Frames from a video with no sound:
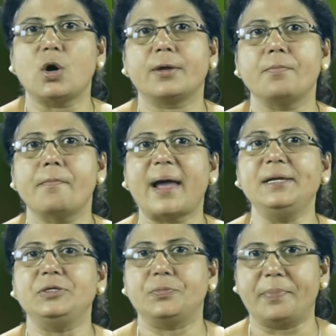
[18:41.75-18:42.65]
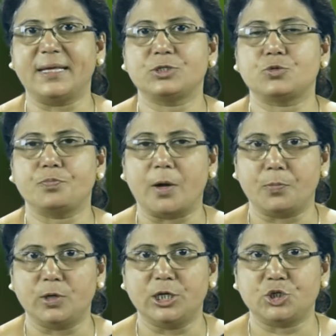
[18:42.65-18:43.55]
or mite pest
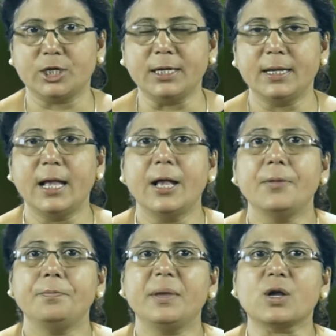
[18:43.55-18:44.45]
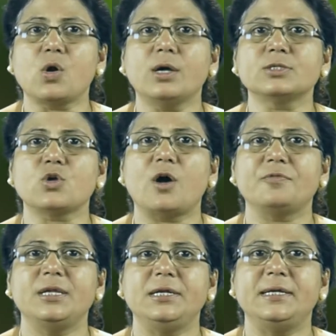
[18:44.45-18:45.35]
population because of
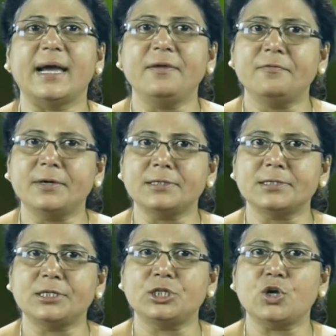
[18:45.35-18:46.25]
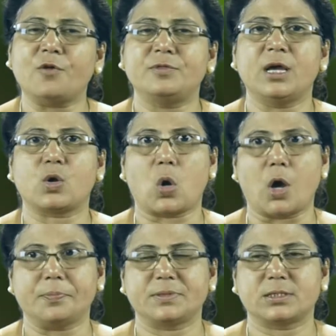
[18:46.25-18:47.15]
the diversity of the
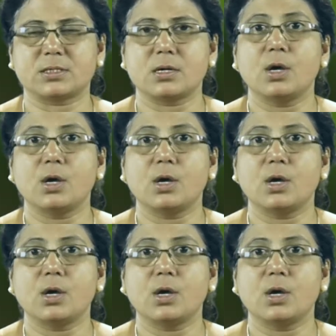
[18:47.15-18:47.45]
crops